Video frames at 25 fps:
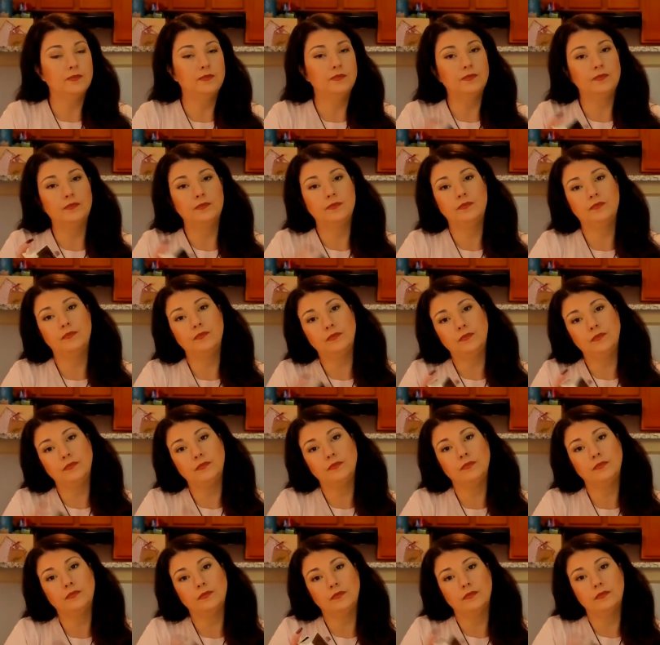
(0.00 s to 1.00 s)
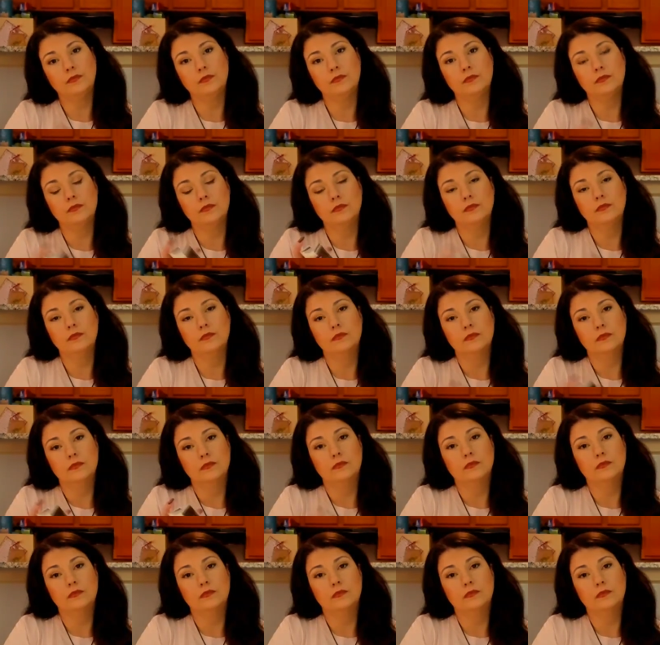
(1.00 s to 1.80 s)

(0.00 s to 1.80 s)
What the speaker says: Nobody speaks.